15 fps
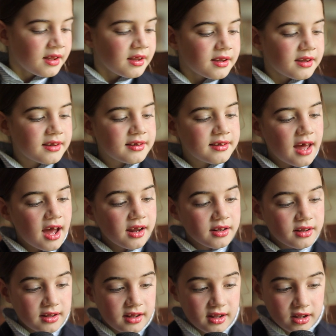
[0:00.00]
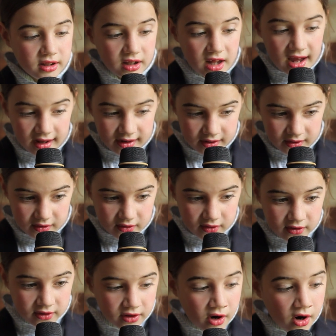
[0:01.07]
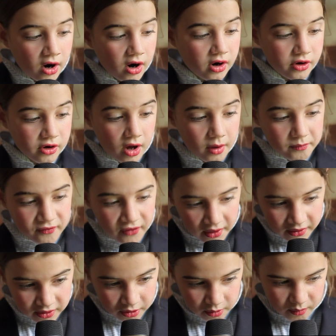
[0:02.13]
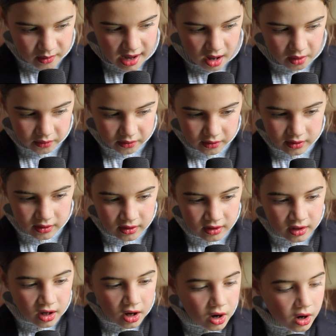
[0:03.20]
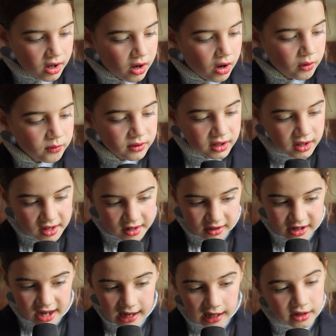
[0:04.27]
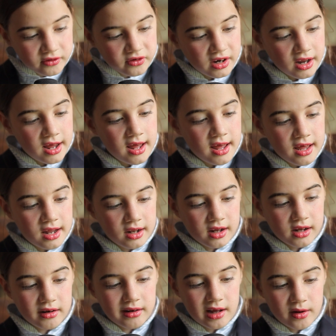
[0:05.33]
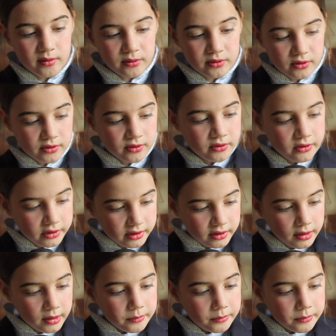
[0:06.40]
Sadly, ligers are not found in the wild, only in cage enclosures.